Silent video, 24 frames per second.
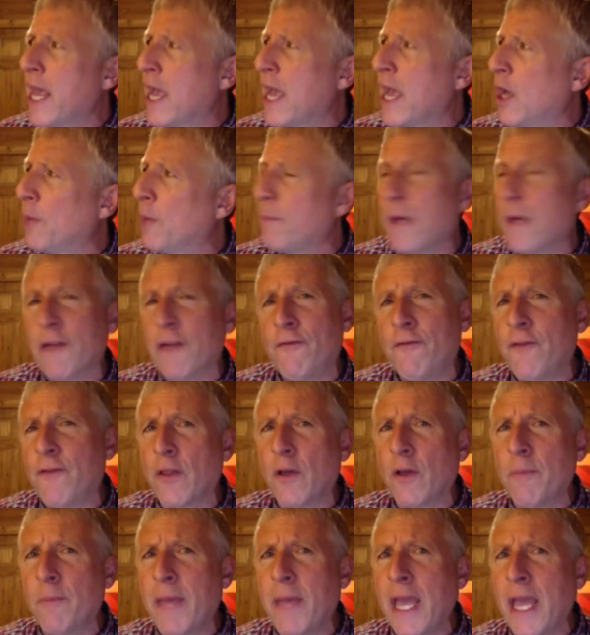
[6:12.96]
to help my
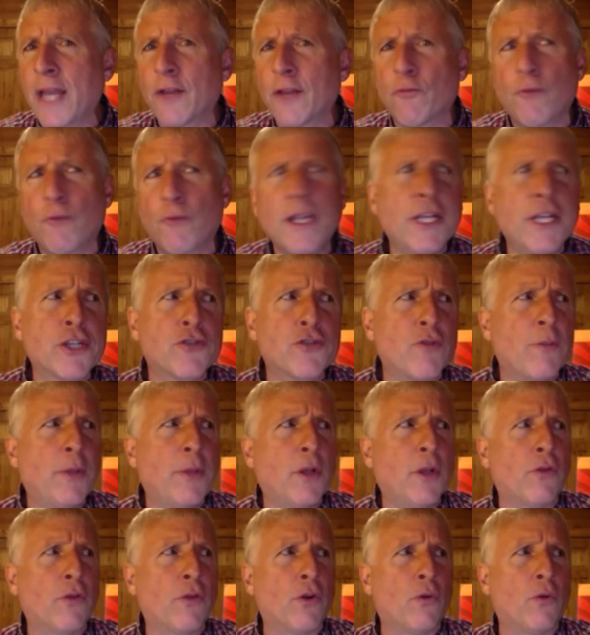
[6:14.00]
fellow man and
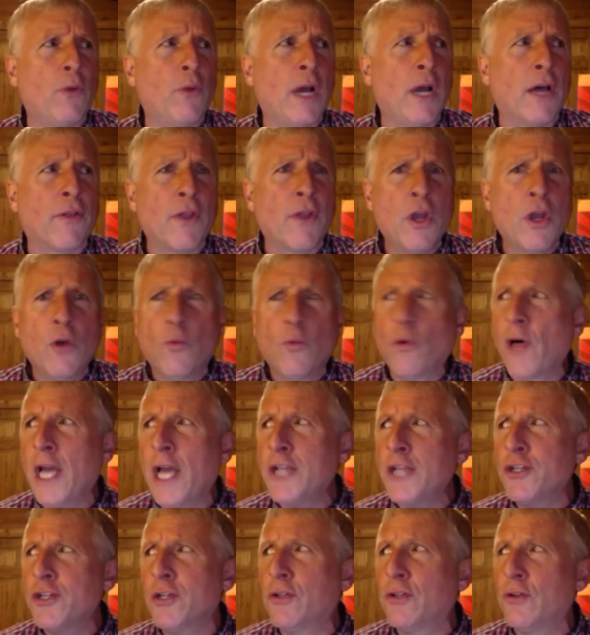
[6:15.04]
redistribute a little wealth, well,
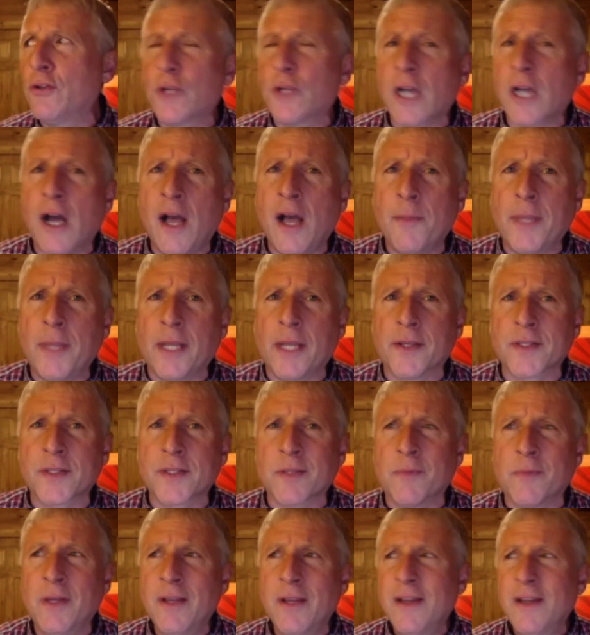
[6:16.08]
I should do
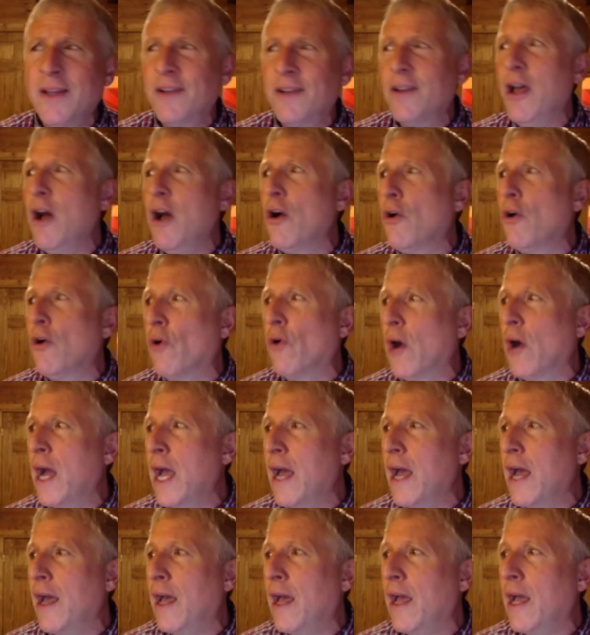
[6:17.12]
communism. No,
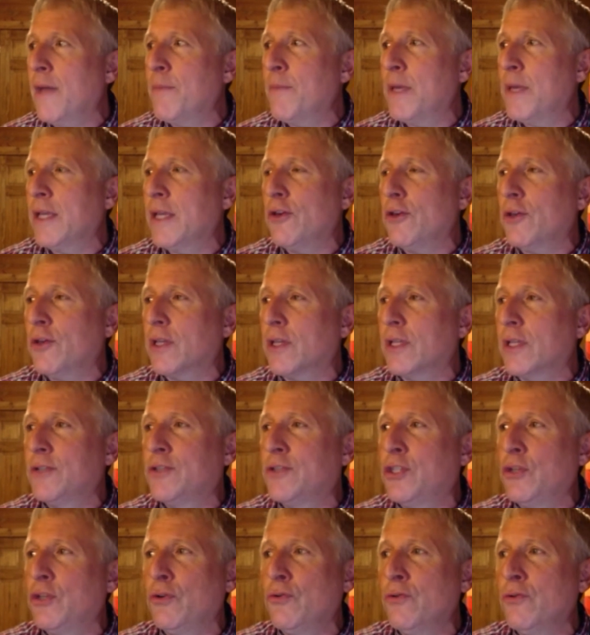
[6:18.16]
I mean, you
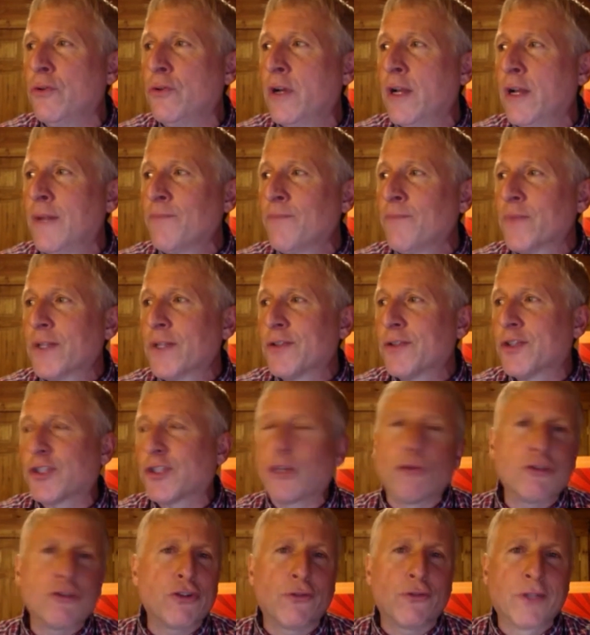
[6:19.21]
do
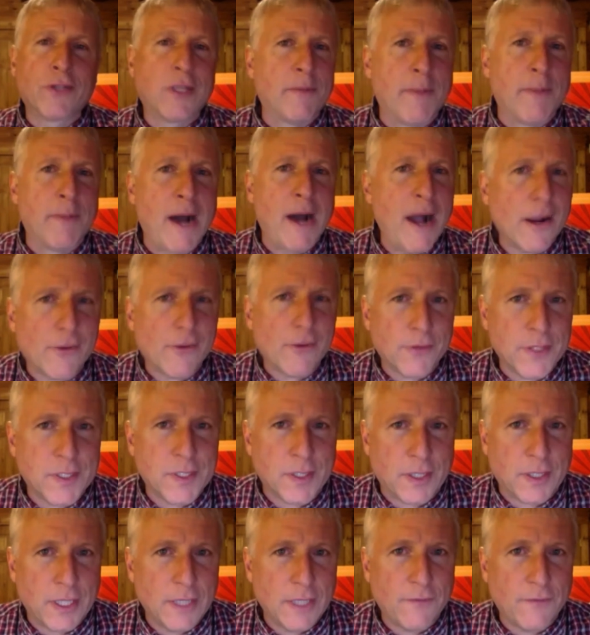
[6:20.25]
social
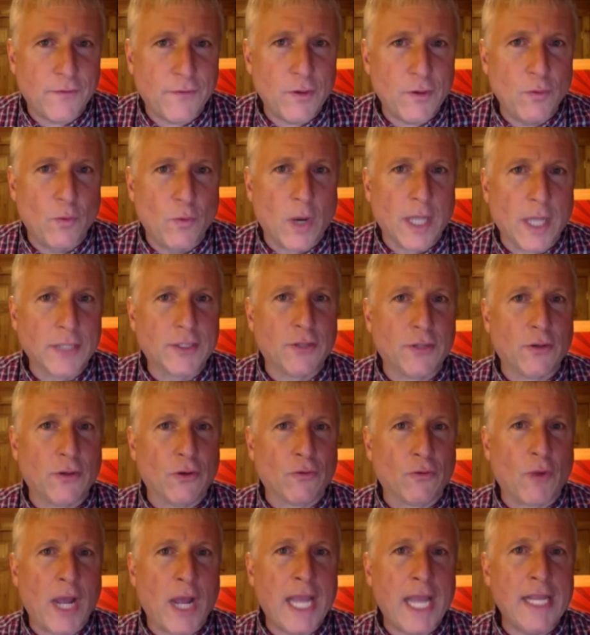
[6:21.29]
democracy if you want
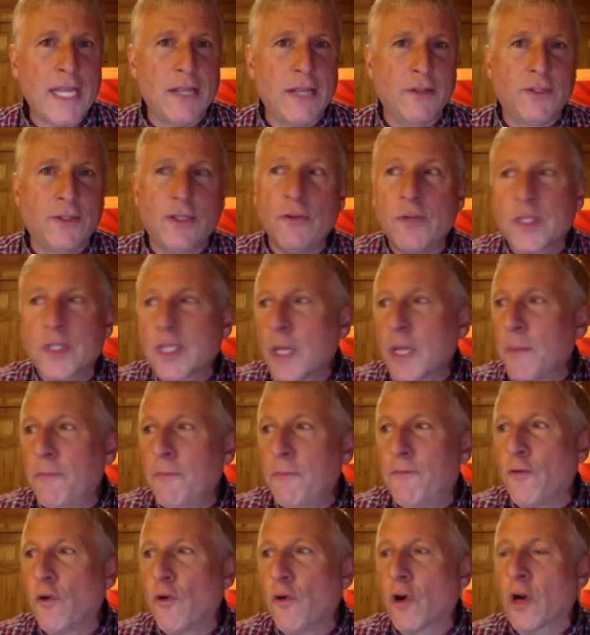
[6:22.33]
to, right? Do
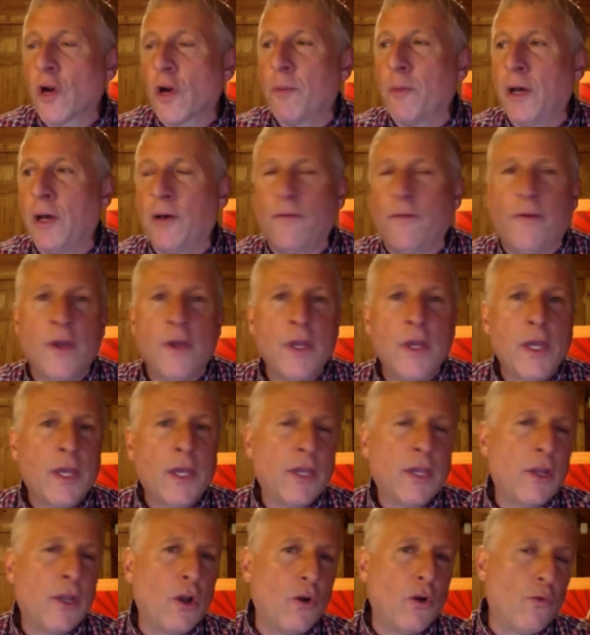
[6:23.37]
some form of,
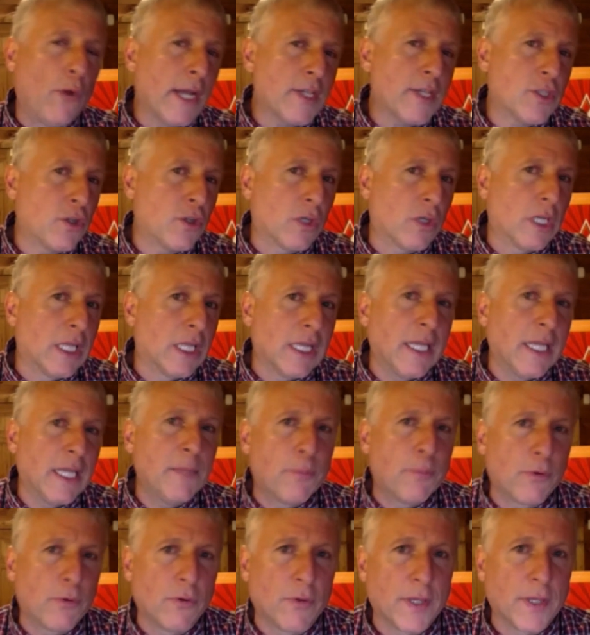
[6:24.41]
Western
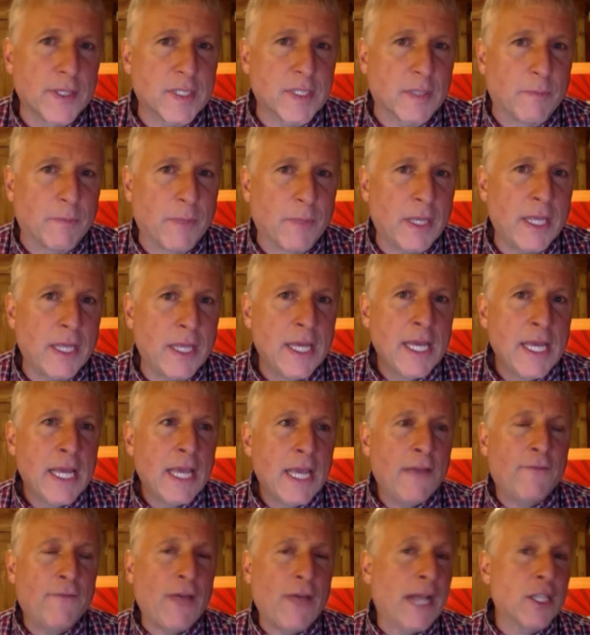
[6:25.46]
liberalism,
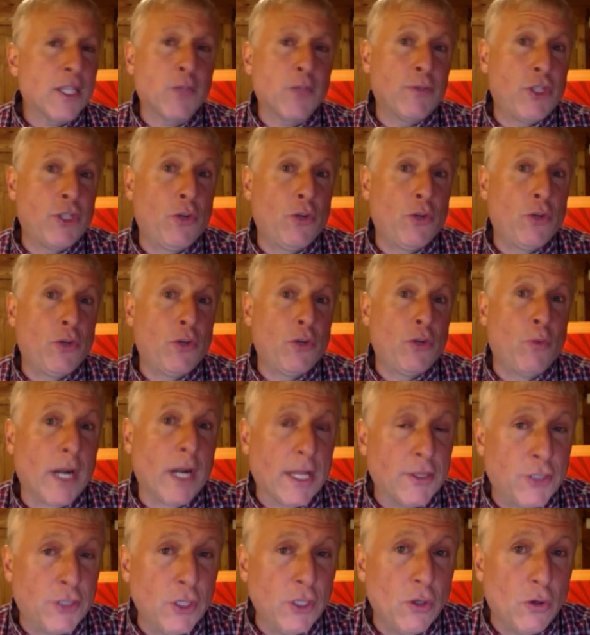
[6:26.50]
if that's what you
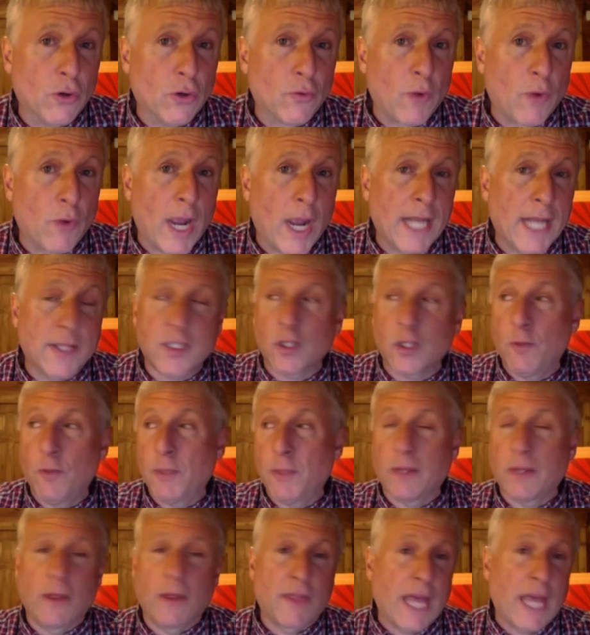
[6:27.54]
want to do, right?
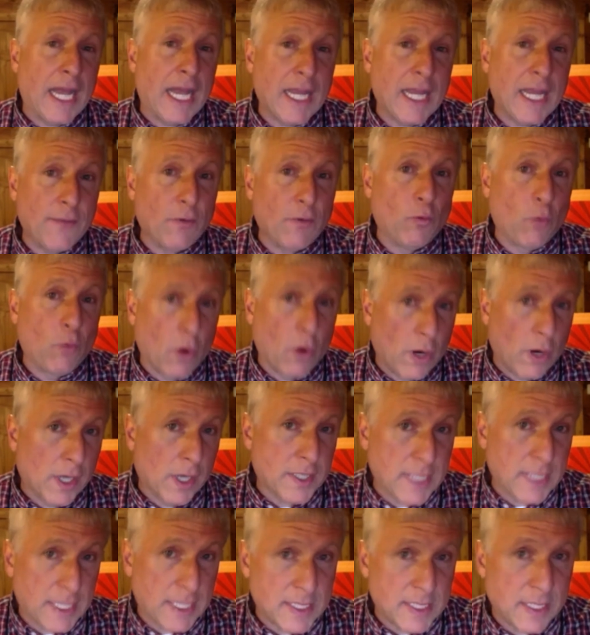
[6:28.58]
Assuming that even works,
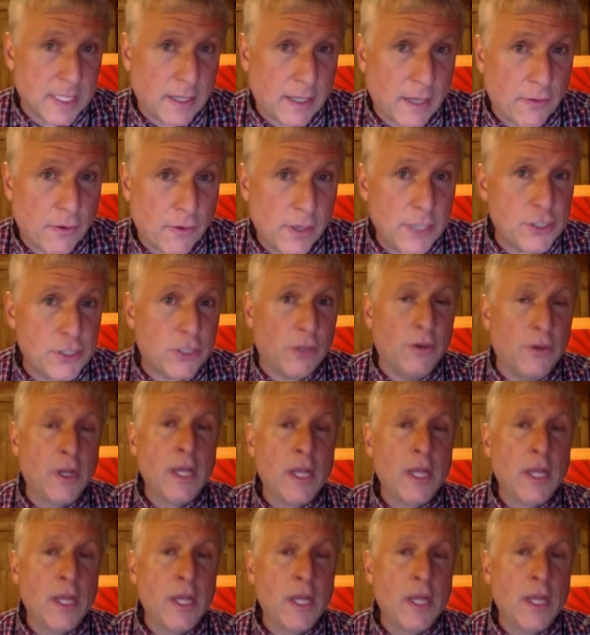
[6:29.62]
that's another issue.